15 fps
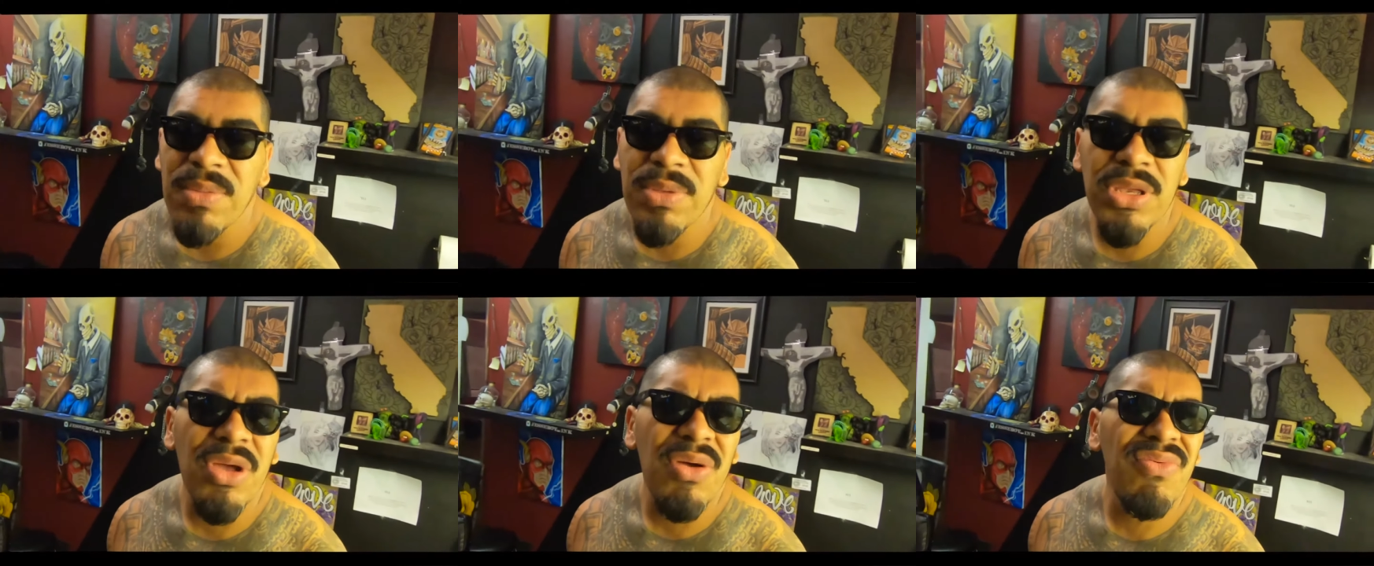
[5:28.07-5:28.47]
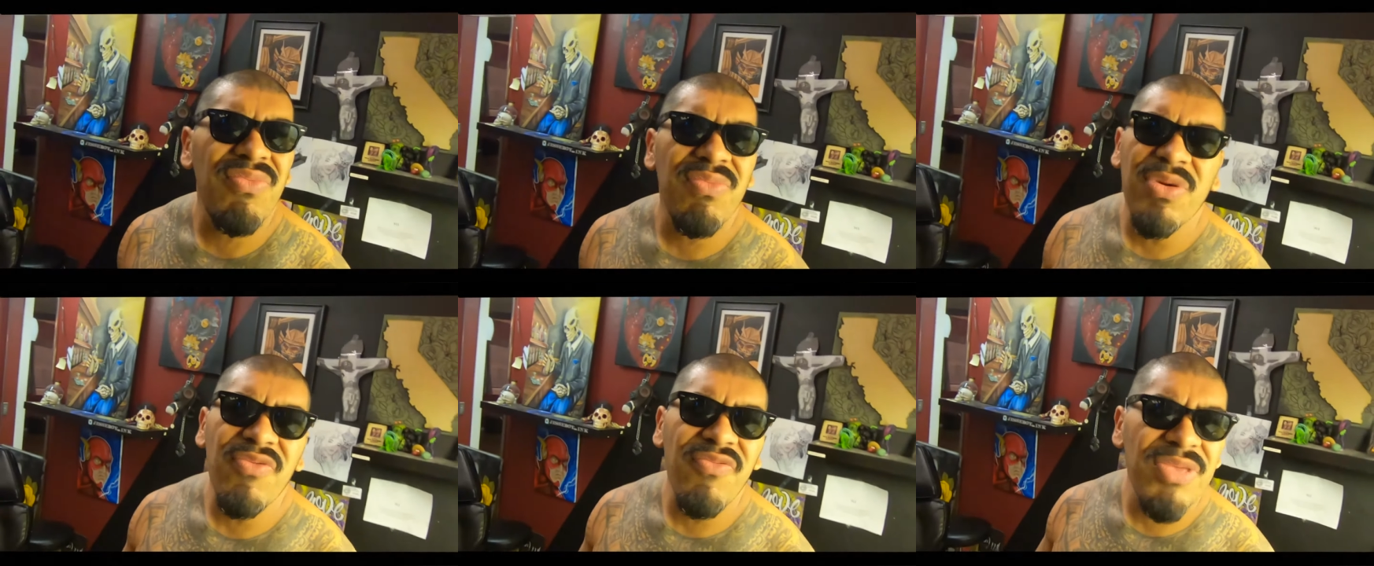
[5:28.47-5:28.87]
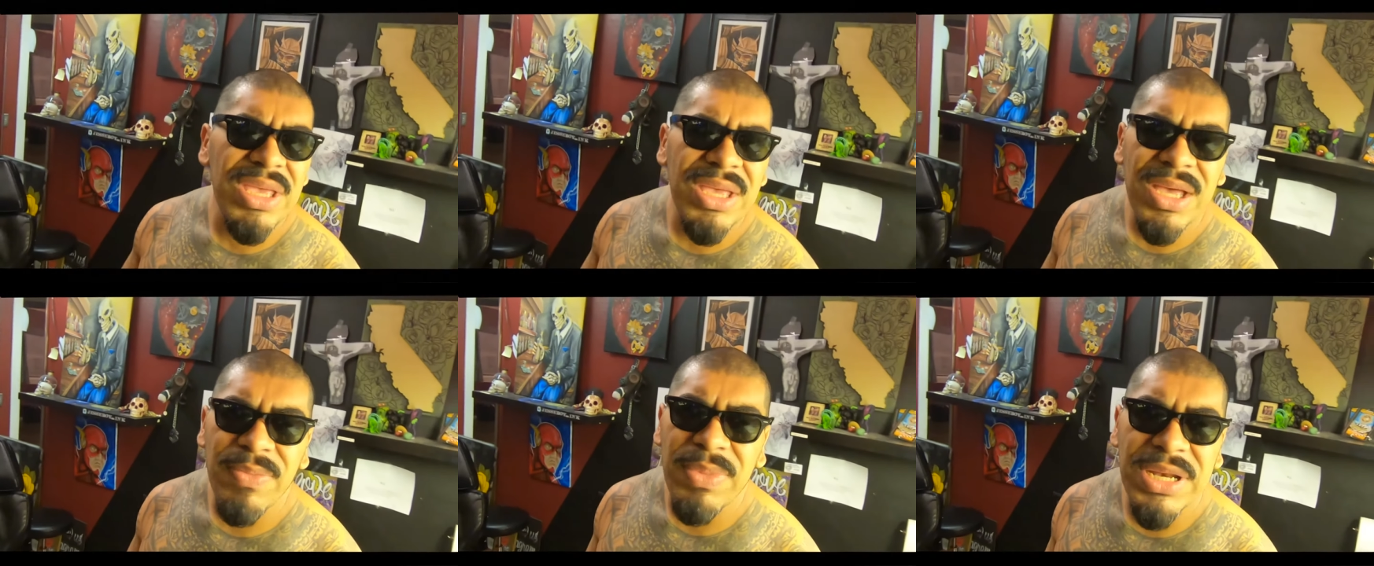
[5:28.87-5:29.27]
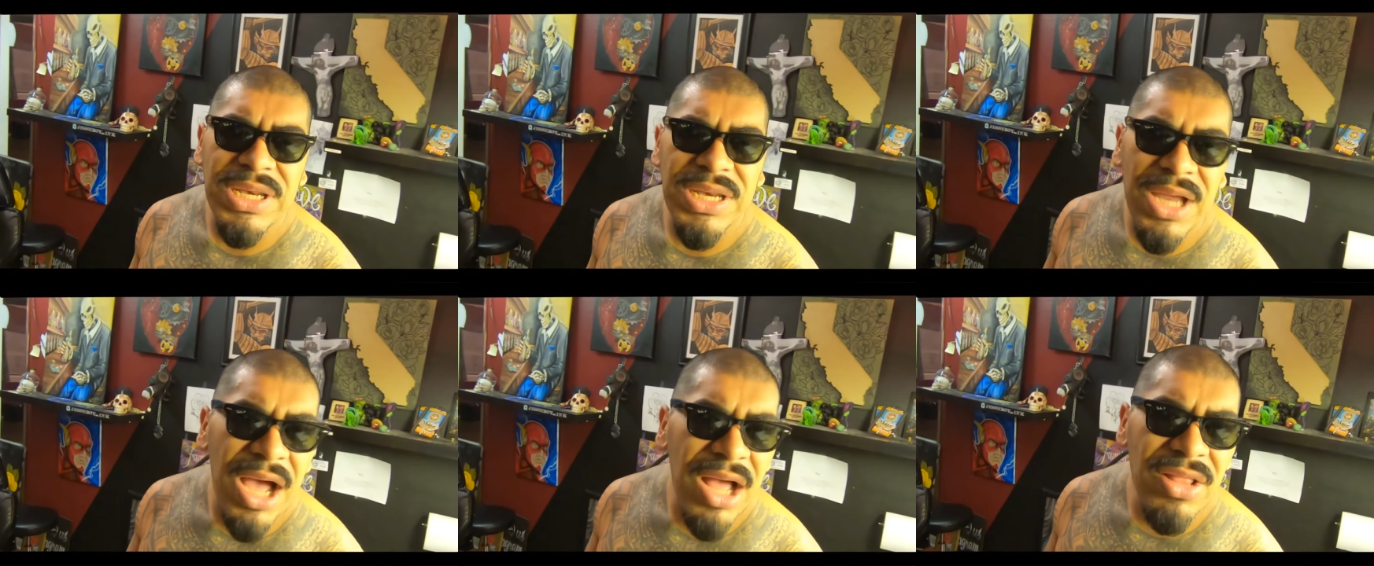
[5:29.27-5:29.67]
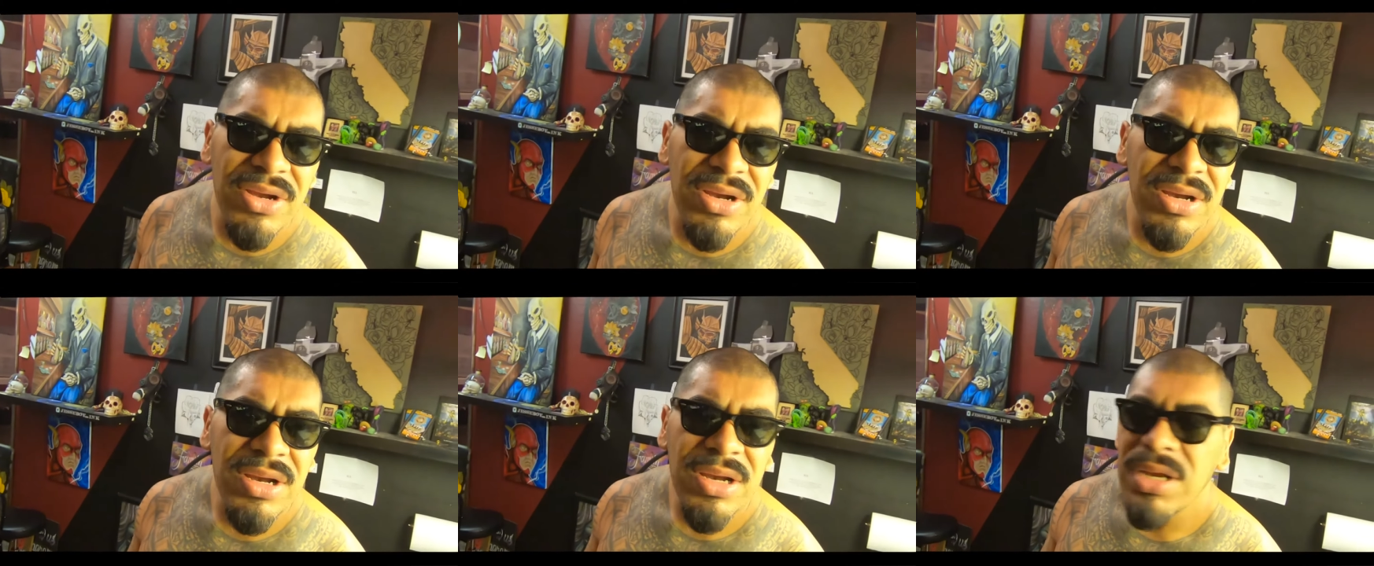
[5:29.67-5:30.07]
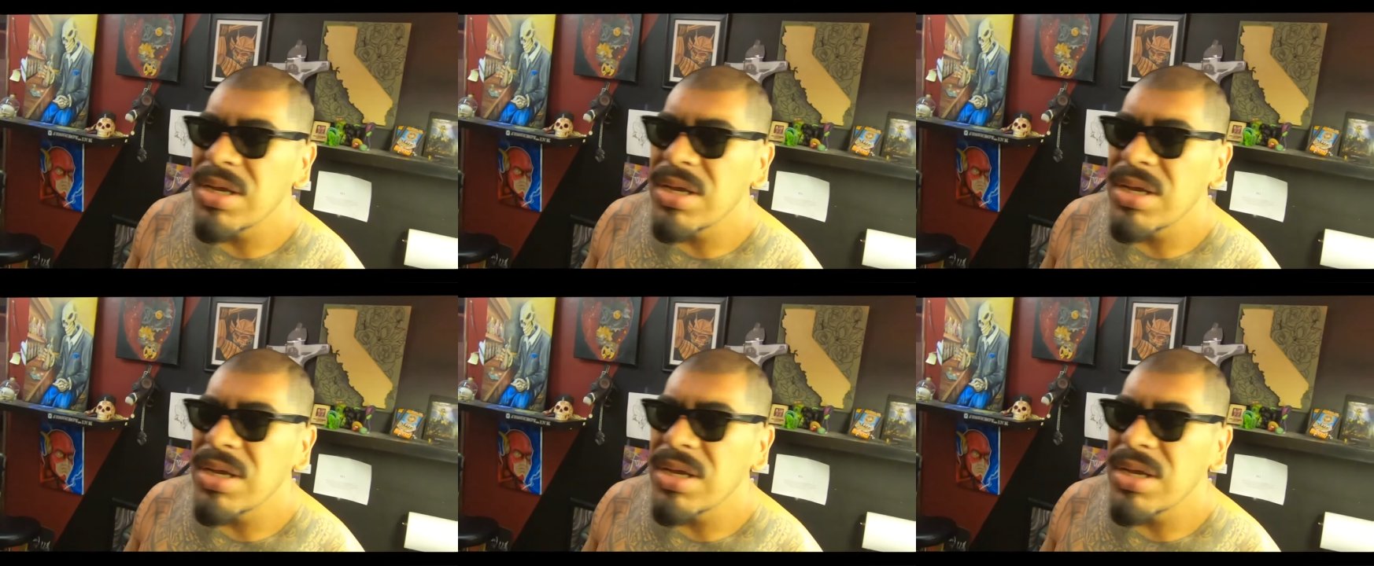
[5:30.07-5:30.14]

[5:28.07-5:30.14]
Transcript: Moved me up $1,